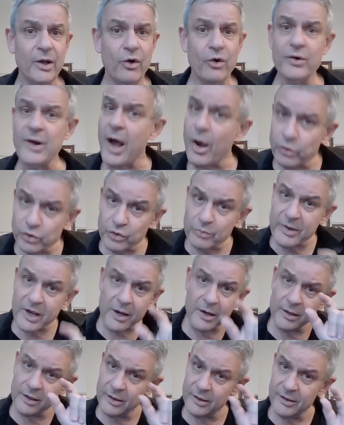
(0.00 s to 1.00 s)
on how to
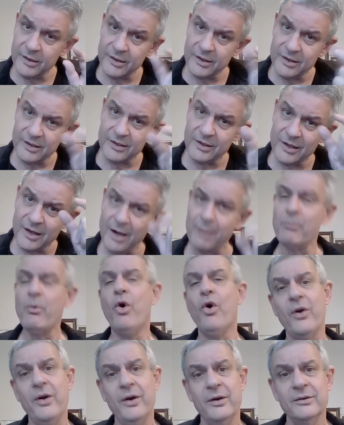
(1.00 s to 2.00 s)
be a, a
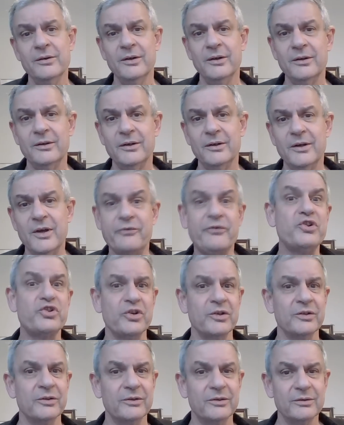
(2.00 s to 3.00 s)
more
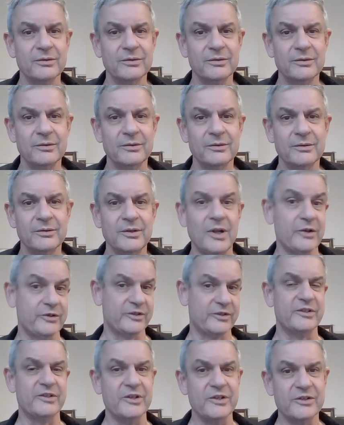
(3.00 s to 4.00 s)
efficient
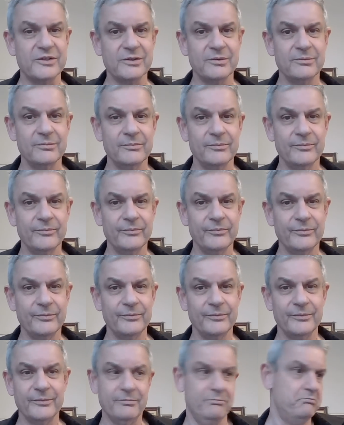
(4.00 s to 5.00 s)
narcissist.
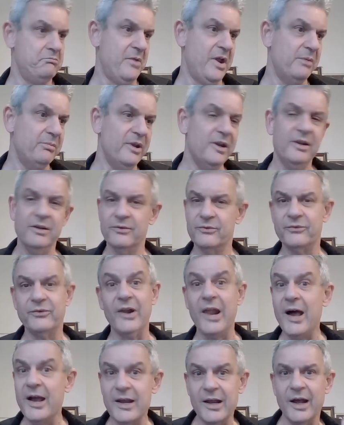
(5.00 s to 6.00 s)
Maybe
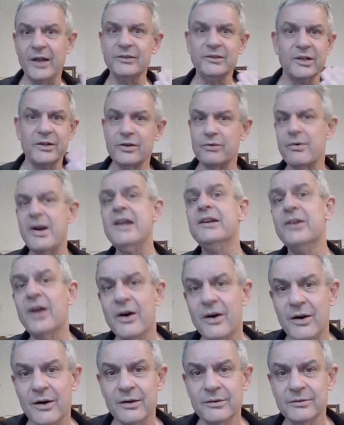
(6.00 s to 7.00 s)
fly under the
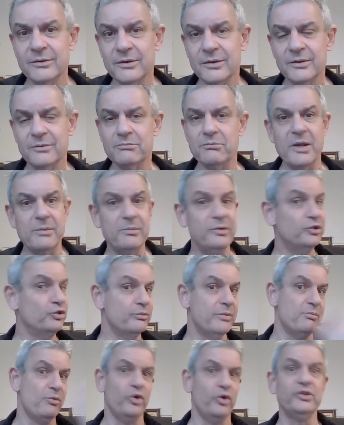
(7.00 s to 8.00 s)
radar, maybe to
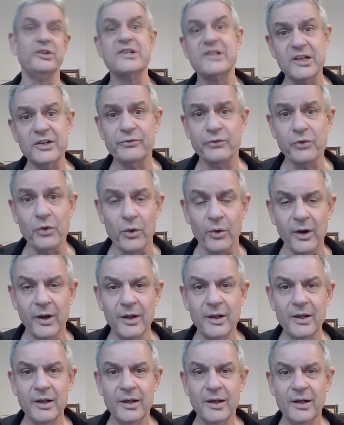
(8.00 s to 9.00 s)
be more
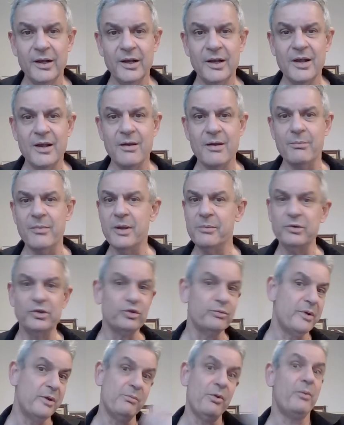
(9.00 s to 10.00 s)
deceitful, maybe
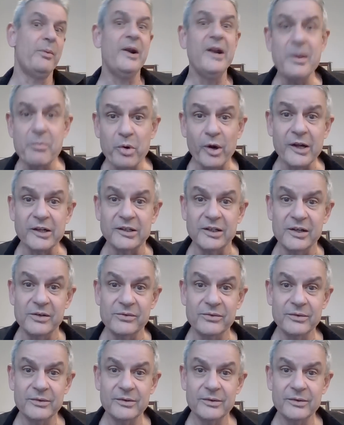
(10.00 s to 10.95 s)
to be more manipulative.